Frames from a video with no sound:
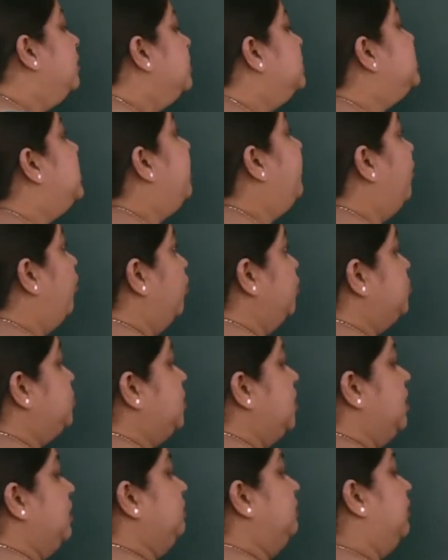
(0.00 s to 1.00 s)
Suppose
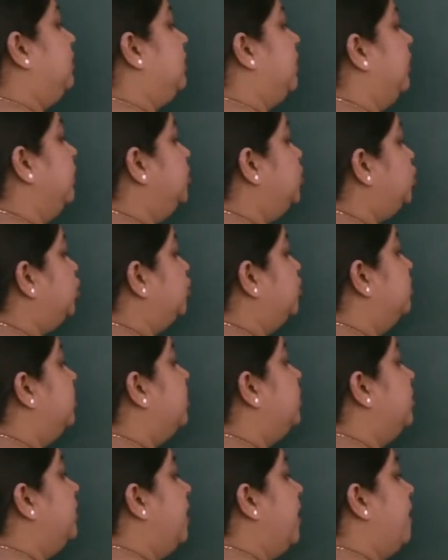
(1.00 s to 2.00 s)
the
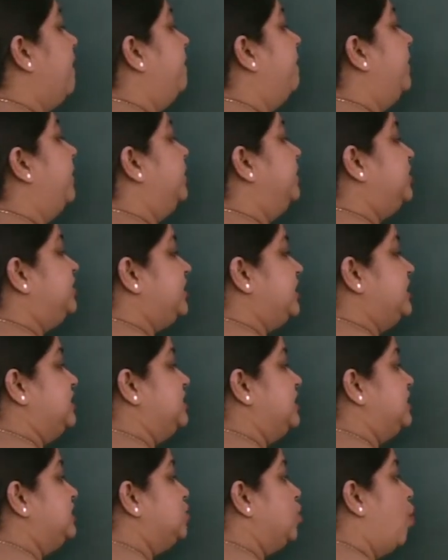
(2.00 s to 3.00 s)
consumer
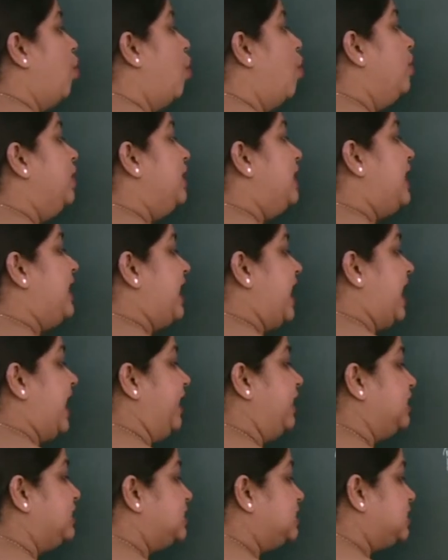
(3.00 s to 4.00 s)
purchases only
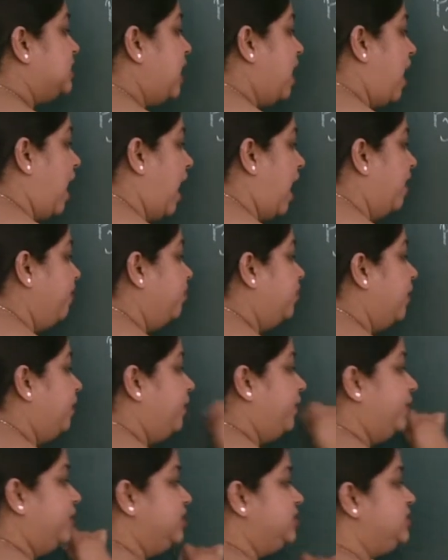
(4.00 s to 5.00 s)
X and the
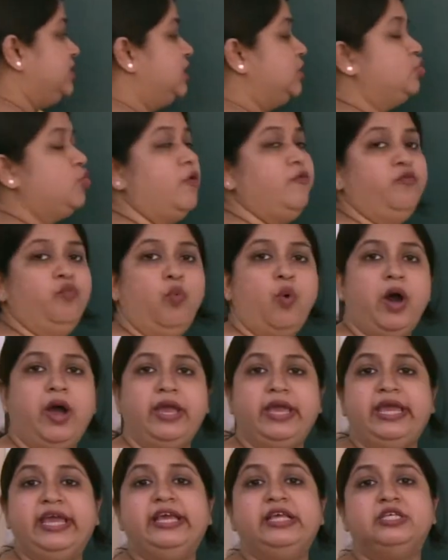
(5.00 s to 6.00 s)
purchase of
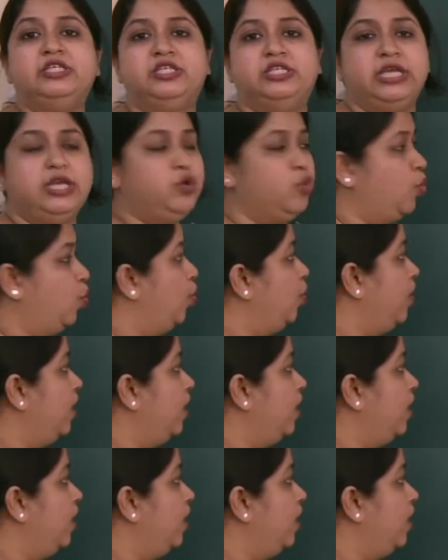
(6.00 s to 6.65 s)
Y is 0.